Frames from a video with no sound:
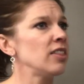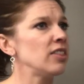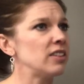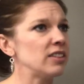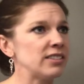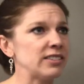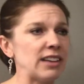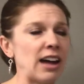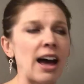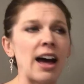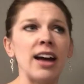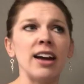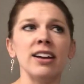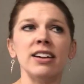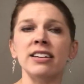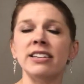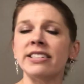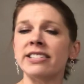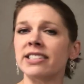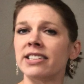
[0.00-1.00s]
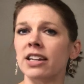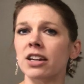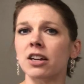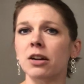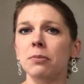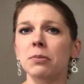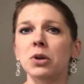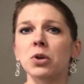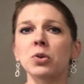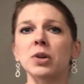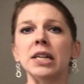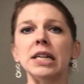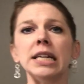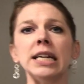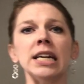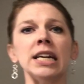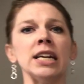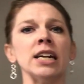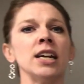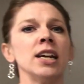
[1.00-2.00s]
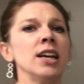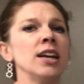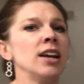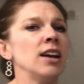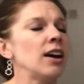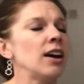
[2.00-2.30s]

the size, the community.